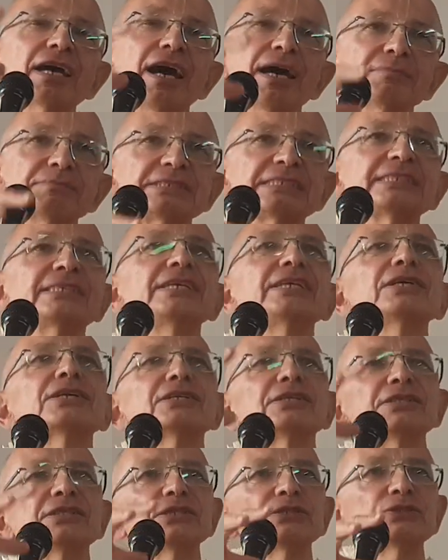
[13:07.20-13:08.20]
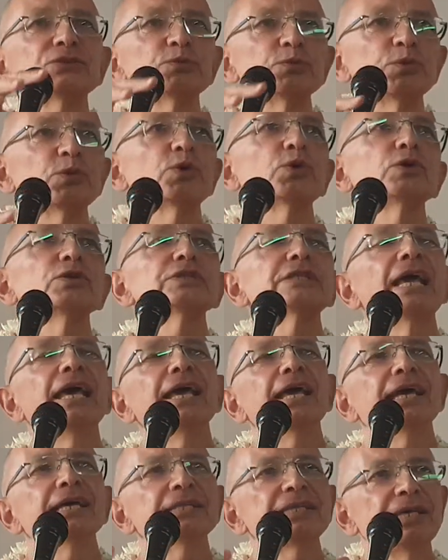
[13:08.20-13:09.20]
comes here in this world
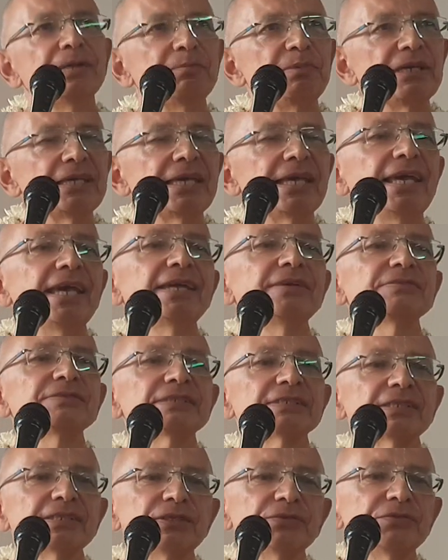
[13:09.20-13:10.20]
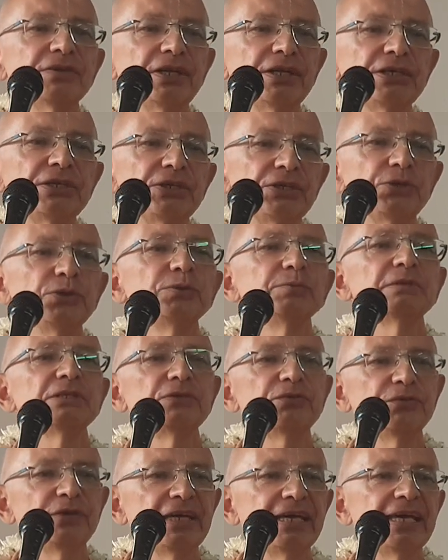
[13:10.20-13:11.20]
and he behaves in a very
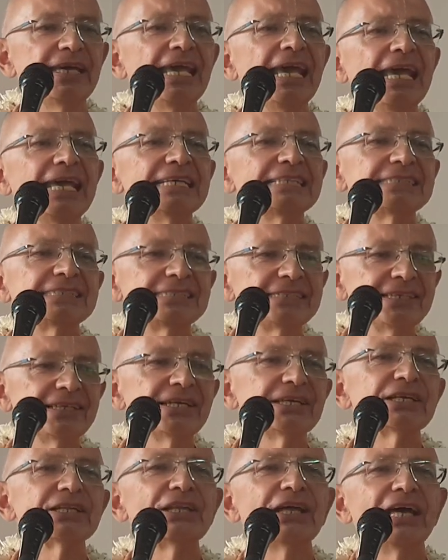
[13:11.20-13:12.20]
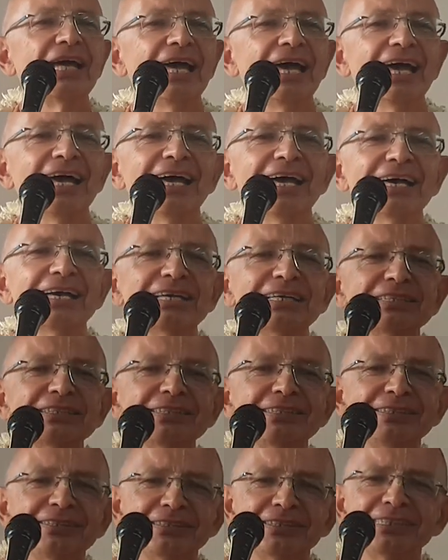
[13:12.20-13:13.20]
human way, still
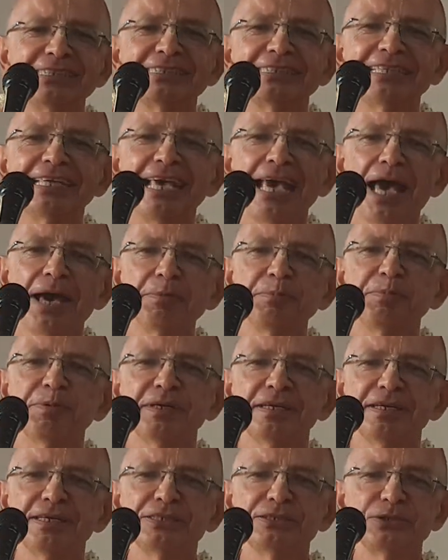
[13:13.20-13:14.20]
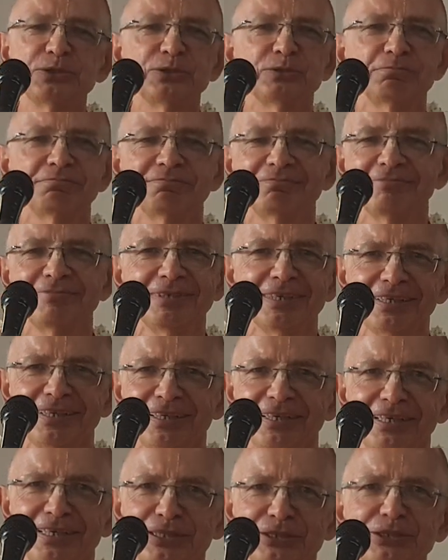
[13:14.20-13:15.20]
this gap is
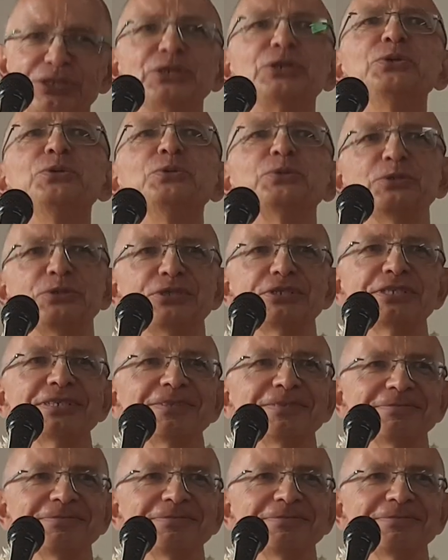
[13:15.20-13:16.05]
huge.